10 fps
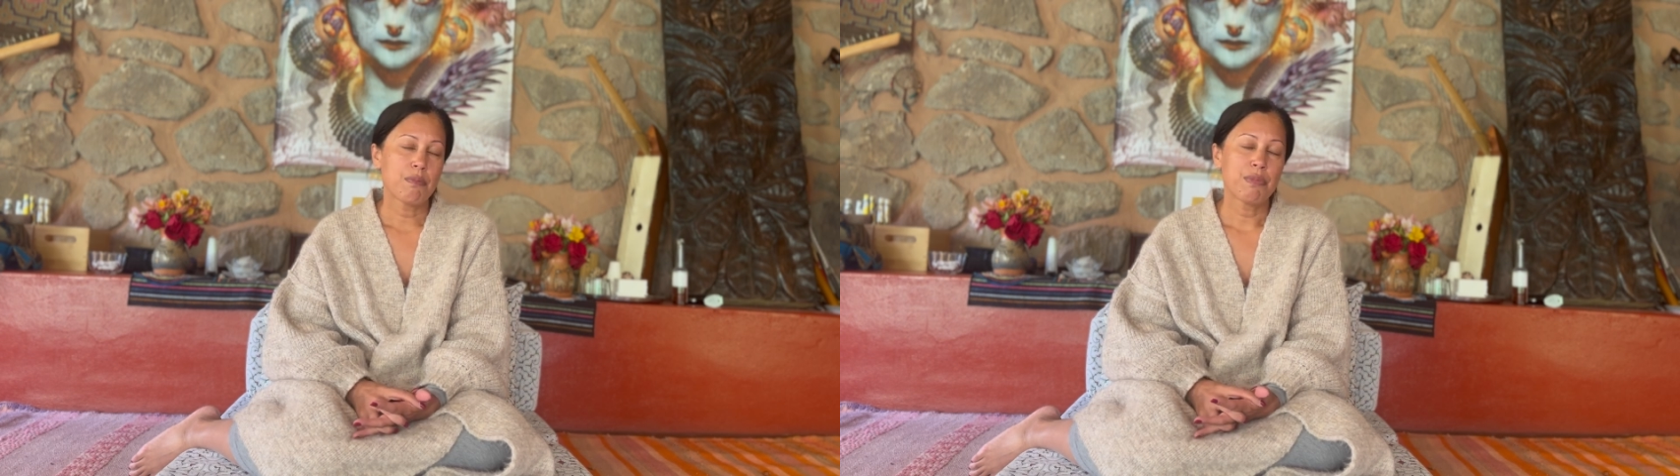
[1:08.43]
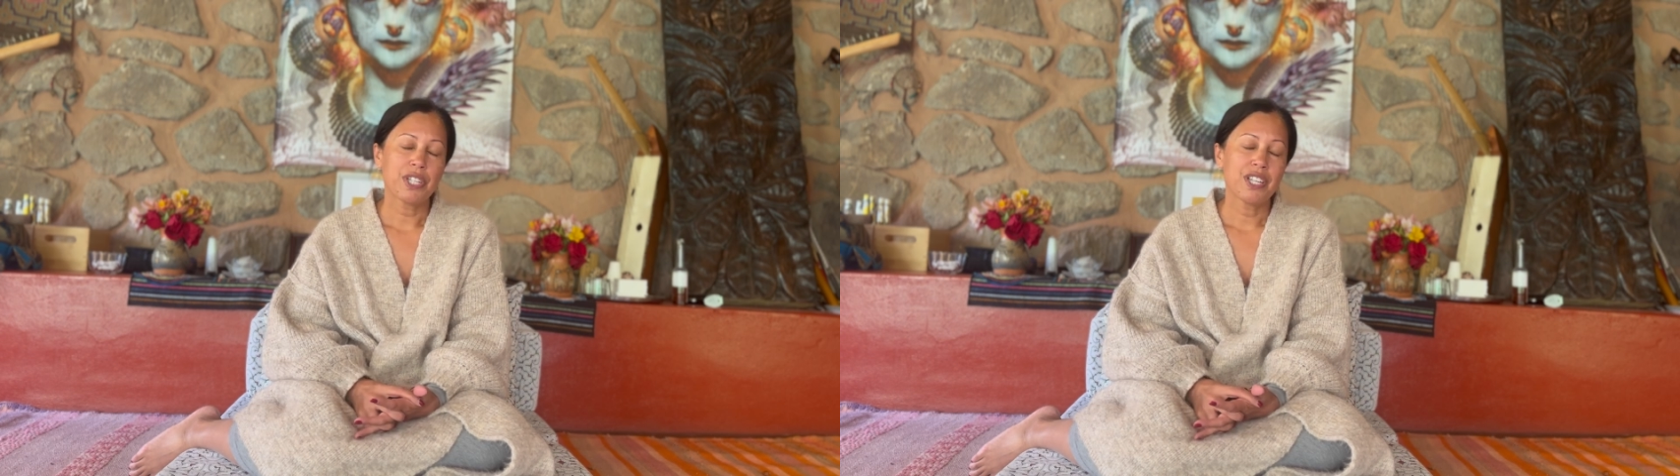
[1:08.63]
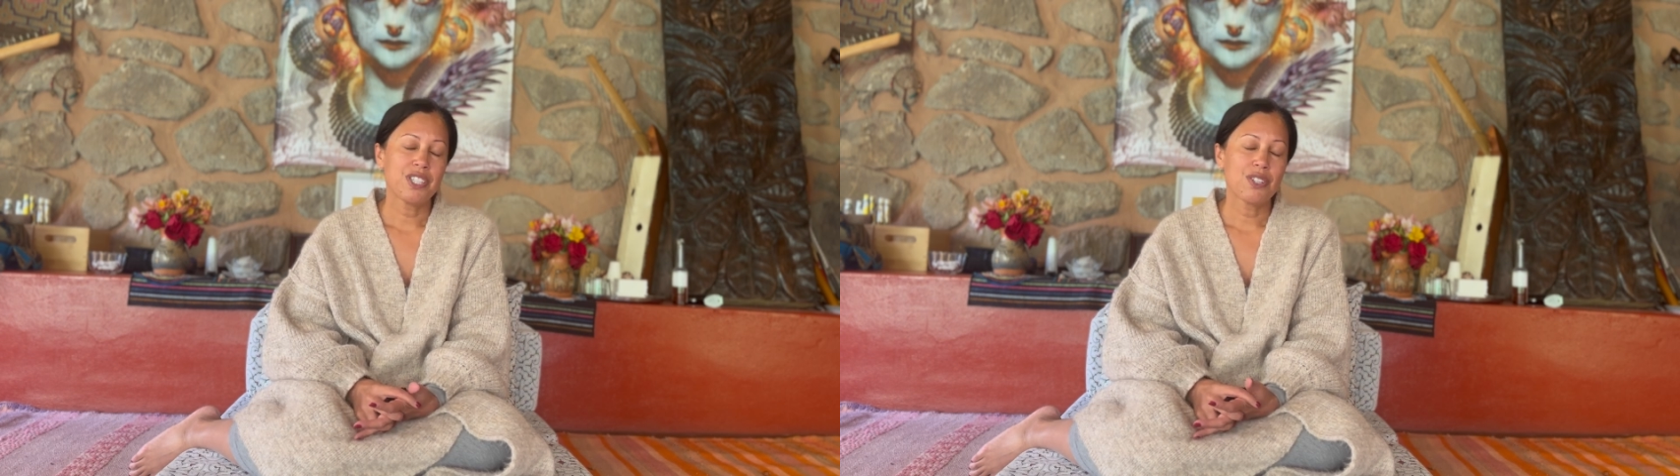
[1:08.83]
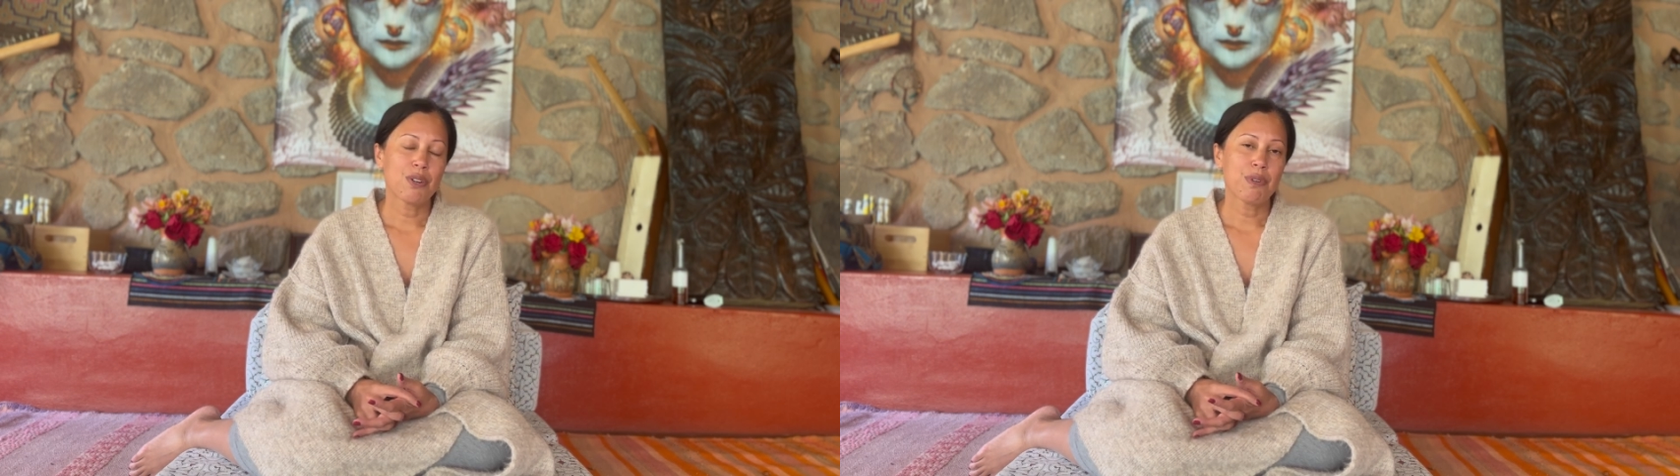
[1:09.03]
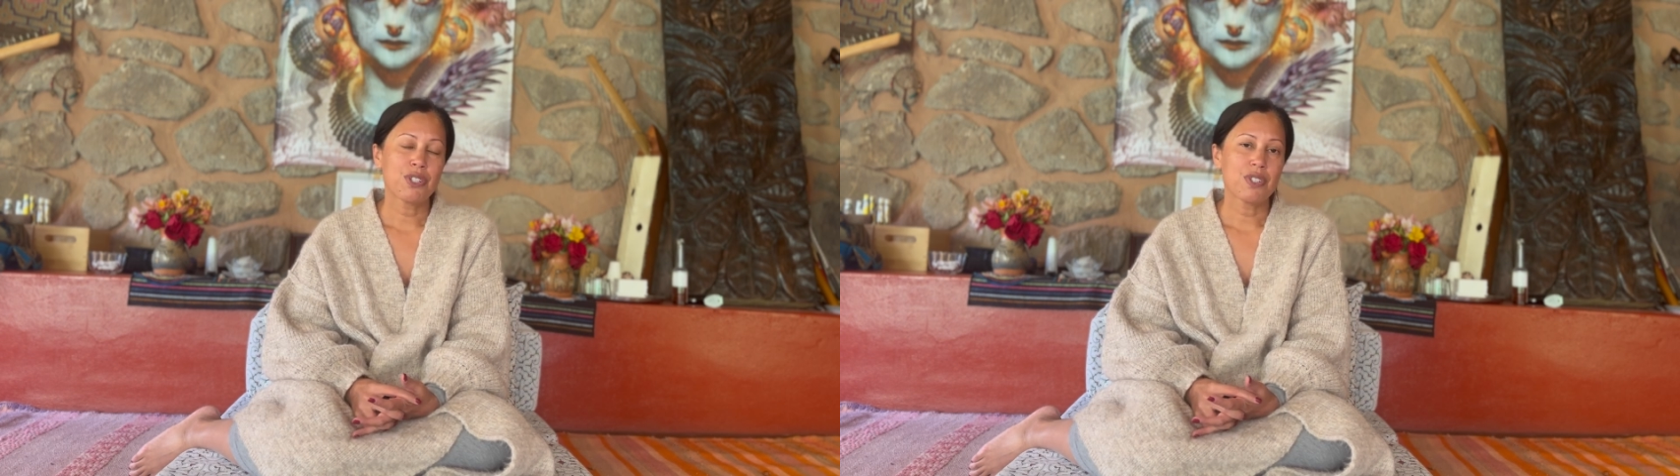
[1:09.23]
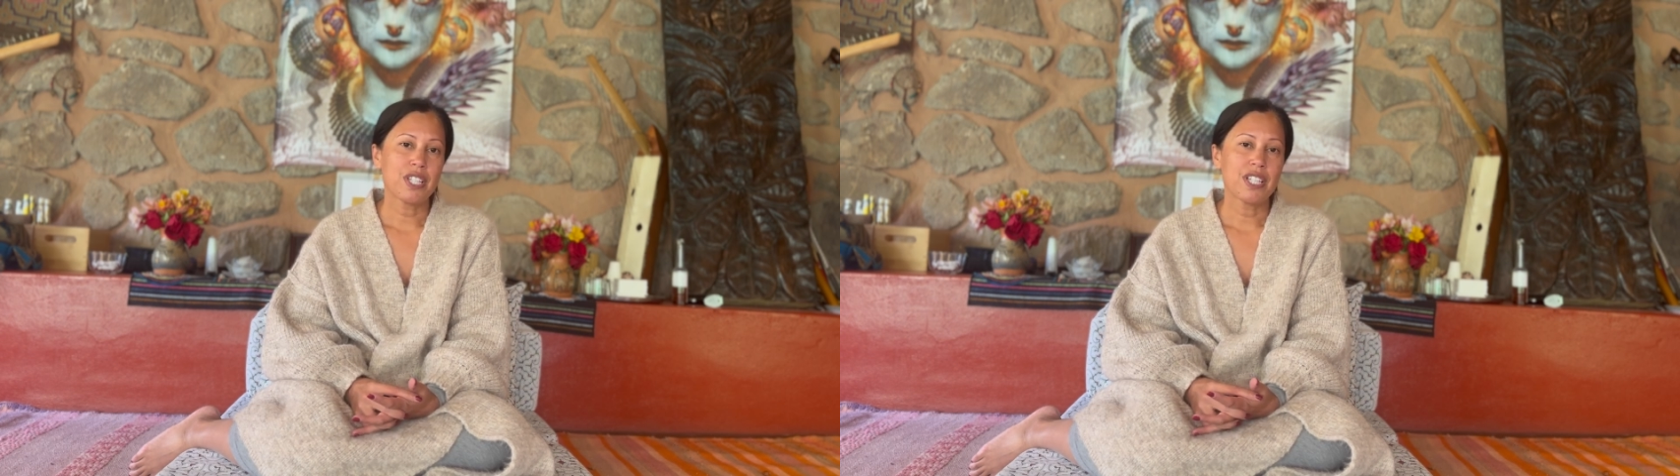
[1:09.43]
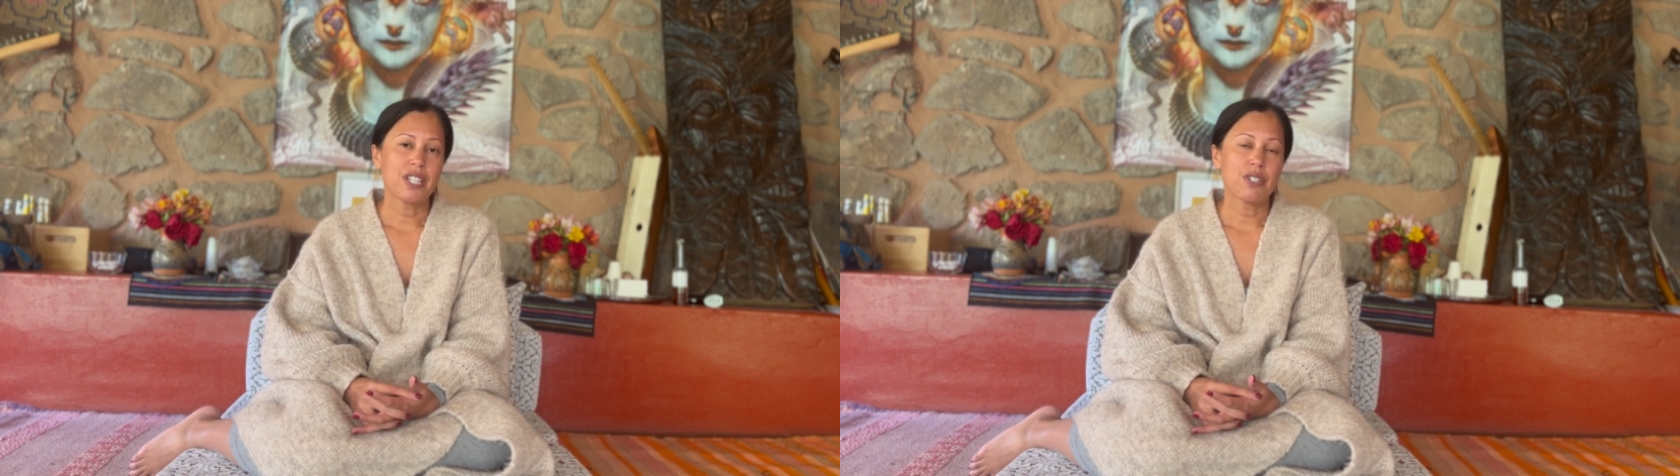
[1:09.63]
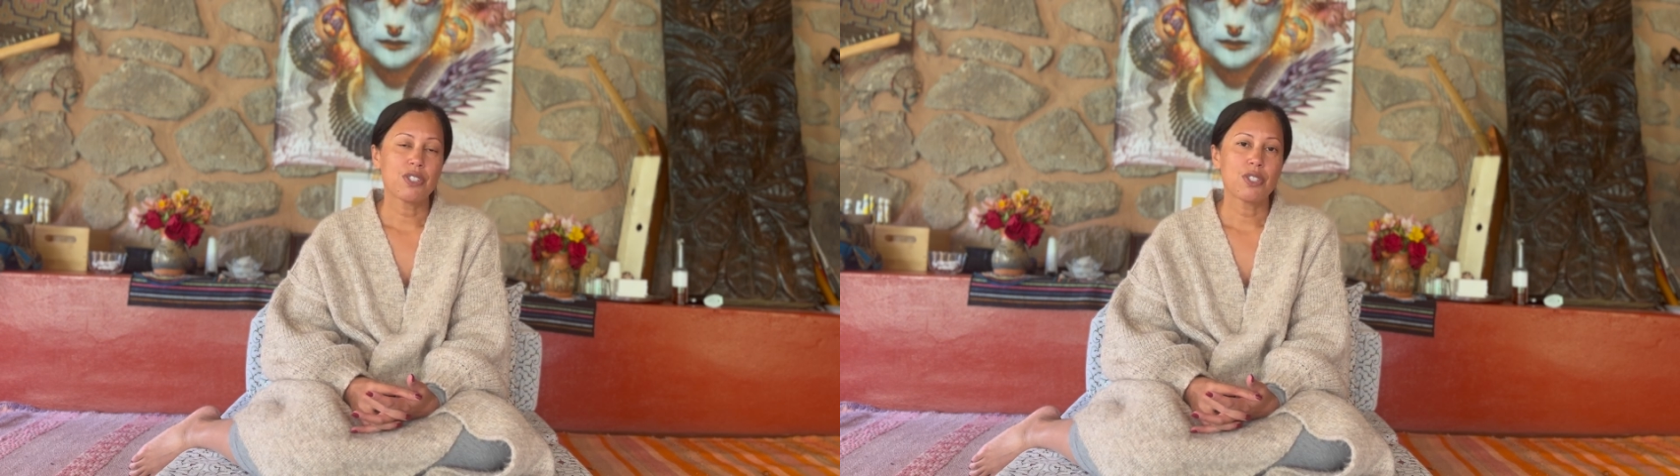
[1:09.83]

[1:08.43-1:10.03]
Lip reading: booking your retreat here